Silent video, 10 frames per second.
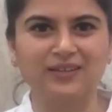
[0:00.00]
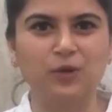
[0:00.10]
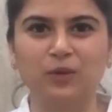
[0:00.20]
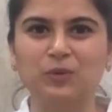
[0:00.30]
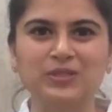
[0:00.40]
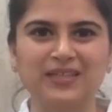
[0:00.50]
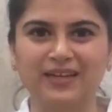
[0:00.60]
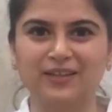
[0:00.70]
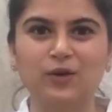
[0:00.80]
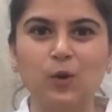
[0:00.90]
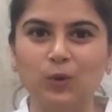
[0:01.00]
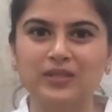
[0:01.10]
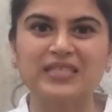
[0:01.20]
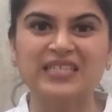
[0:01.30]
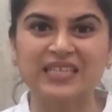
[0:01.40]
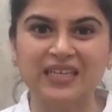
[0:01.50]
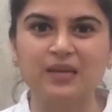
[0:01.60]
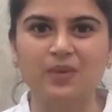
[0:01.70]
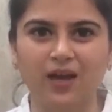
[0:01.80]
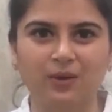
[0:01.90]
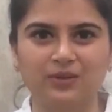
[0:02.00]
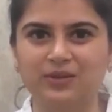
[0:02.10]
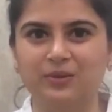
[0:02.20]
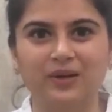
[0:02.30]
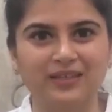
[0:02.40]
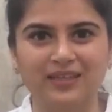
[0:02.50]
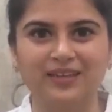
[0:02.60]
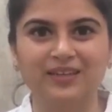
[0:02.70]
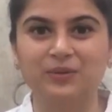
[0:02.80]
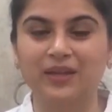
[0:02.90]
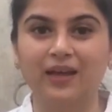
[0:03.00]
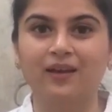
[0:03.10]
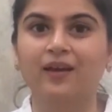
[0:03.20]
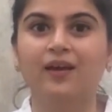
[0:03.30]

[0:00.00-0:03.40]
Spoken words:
It's almost like the coat is screaming out to you and telling you that